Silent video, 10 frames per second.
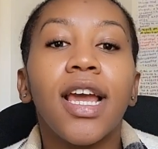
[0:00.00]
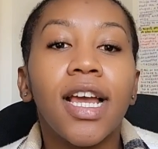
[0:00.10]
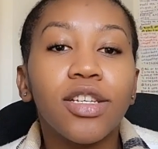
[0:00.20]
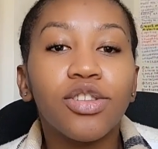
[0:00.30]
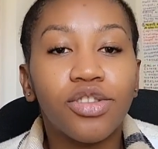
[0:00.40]

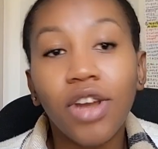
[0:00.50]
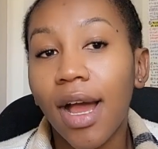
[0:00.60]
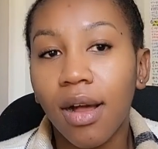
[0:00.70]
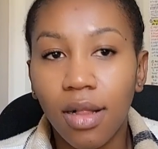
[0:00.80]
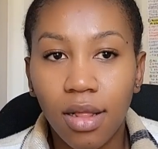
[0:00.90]

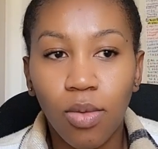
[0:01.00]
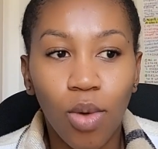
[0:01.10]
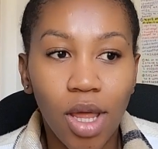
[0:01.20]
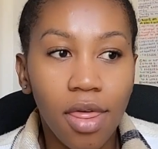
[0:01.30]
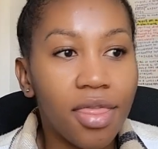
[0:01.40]
struggle
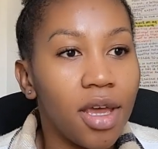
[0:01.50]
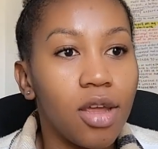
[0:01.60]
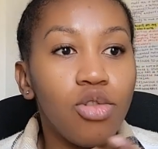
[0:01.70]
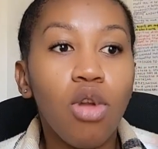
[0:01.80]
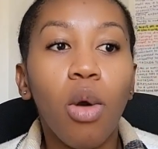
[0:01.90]
with
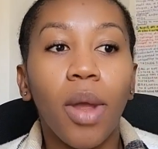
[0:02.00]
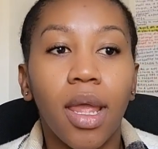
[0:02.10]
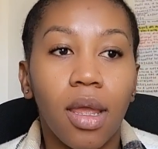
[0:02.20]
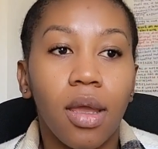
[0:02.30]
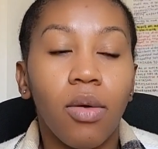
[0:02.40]
knowing